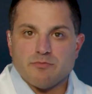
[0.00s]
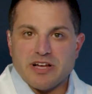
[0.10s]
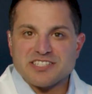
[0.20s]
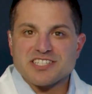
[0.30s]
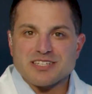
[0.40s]

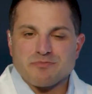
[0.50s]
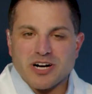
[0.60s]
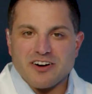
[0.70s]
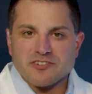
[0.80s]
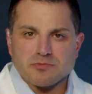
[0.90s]
immensely
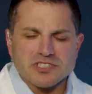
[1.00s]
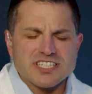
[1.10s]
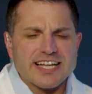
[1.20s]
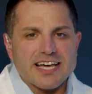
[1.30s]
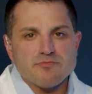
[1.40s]
profitable
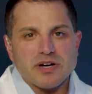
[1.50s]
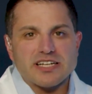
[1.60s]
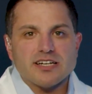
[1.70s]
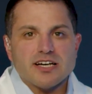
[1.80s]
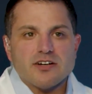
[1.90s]
today,
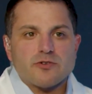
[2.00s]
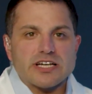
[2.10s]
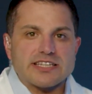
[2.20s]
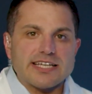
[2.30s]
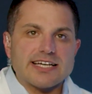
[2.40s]
but
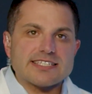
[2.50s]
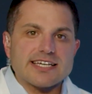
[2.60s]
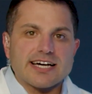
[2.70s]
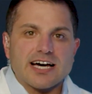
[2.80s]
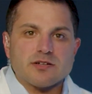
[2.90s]
right, as the
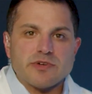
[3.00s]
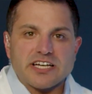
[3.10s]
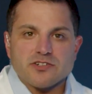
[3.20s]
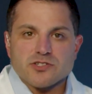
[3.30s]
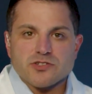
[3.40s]
economy
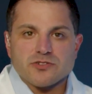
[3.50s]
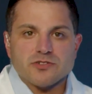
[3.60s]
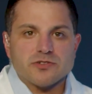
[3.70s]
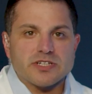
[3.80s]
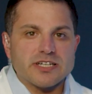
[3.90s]
goes
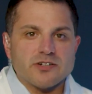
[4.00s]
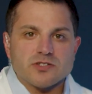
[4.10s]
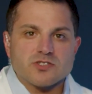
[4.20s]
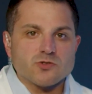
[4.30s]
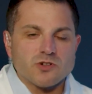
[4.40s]
through, you know,
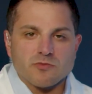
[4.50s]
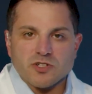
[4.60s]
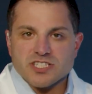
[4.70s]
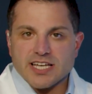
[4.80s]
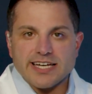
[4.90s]
its
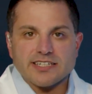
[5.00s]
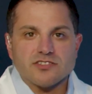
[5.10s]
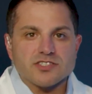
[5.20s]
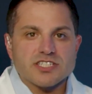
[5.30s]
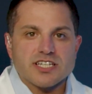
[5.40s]
normal
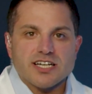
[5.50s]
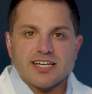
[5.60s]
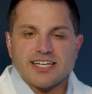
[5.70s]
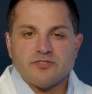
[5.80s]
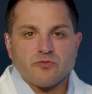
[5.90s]
cycles
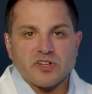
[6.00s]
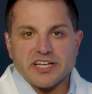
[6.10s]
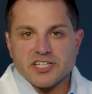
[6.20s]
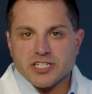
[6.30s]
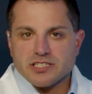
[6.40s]
and
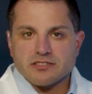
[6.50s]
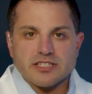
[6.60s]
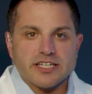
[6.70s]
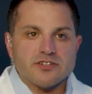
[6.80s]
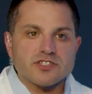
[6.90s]
inflation,
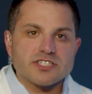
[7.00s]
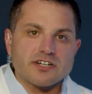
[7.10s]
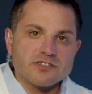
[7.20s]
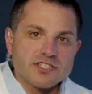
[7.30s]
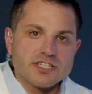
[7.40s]
you know,
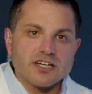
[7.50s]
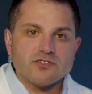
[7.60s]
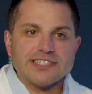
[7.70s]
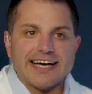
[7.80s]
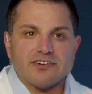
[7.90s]
starts to go
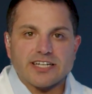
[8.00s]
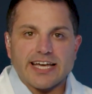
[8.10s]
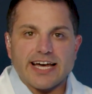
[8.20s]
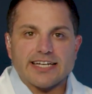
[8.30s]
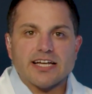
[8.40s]
down
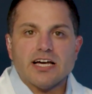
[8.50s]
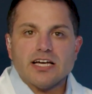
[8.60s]
again,